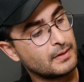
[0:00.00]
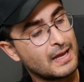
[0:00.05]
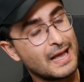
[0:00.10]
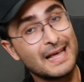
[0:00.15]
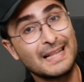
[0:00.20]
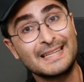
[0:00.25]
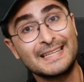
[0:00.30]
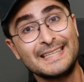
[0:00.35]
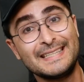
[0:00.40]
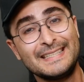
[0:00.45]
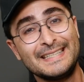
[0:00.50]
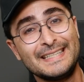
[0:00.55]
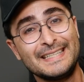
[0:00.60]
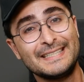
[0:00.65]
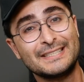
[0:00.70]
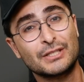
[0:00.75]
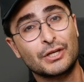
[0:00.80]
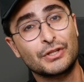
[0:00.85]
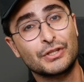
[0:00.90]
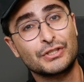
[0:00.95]

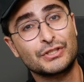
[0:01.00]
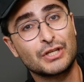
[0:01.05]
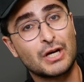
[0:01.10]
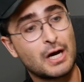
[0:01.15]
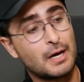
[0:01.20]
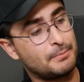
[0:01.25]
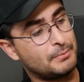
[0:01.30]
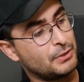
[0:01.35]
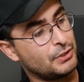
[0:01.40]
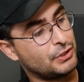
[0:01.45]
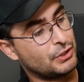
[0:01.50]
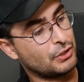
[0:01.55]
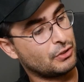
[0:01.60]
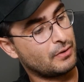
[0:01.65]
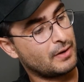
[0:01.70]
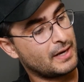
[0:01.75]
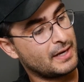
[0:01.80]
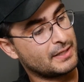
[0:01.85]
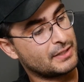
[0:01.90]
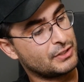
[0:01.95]
LEDs on the top to
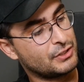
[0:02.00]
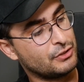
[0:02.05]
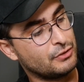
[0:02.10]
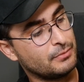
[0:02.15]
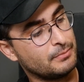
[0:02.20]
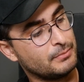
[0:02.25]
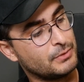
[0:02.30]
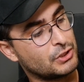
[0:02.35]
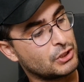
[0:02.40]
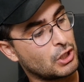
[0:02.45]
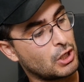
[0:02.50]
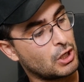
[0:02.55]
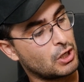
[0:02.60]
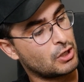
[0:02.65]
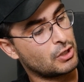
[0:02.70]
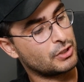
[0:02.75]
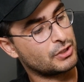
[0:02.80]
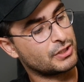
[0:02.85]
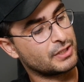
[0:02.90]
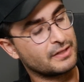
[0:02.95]
show, I assume,
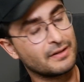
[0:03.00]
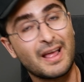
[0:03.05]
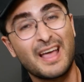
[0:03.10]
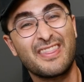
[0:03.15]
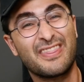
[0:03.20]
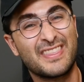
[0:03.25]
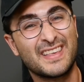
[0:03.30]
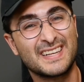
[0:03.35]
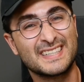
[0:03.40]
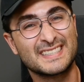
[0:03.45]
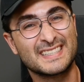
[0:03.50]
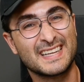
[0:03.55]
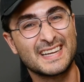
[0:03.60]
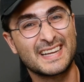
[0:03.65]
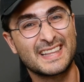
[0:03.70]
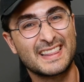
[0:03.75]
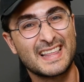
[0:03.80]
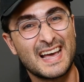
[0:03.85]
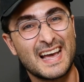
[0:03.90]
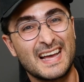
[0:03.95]
charge and things
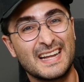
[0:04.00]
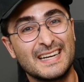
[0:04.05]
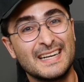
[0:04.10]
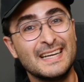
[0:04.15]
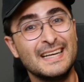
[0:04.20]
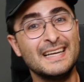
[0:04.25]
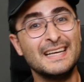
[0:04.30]
like that.